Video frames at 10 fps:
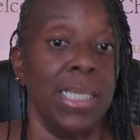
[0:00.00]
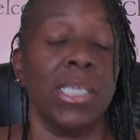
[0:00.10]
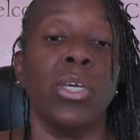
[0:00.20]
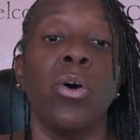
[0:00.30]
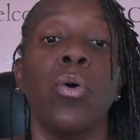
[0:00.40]

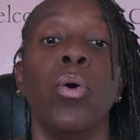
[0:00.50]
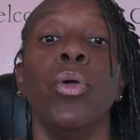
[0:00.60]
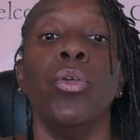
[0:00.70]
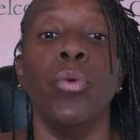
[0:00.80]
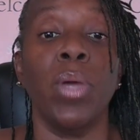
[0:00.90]

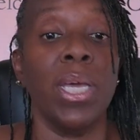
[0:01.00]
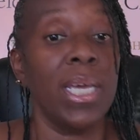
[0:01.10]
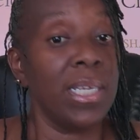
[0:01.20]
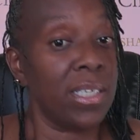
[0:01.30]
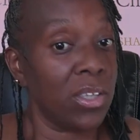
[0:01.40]
so you can
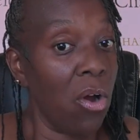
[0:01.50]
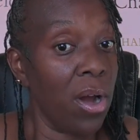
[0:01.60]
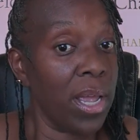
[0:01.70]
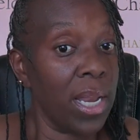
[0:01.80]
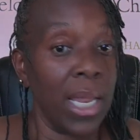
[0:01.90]
get
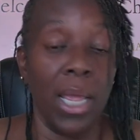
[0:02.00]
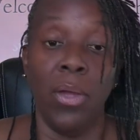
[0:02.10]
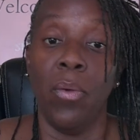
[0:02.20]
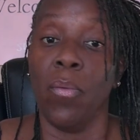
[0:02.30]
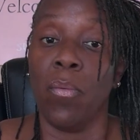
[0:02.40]
started
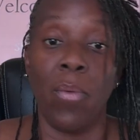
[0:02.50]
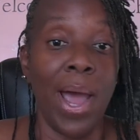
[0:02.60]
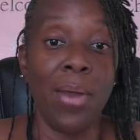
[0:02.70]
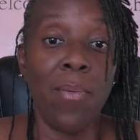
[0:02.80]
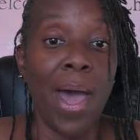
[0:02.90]

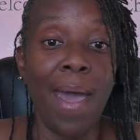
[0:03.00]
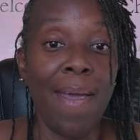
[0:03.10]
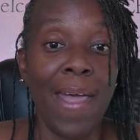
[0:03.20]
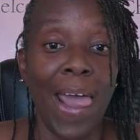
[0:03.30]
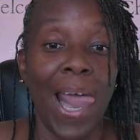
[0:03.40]
right
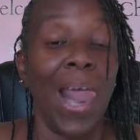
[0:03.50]
away,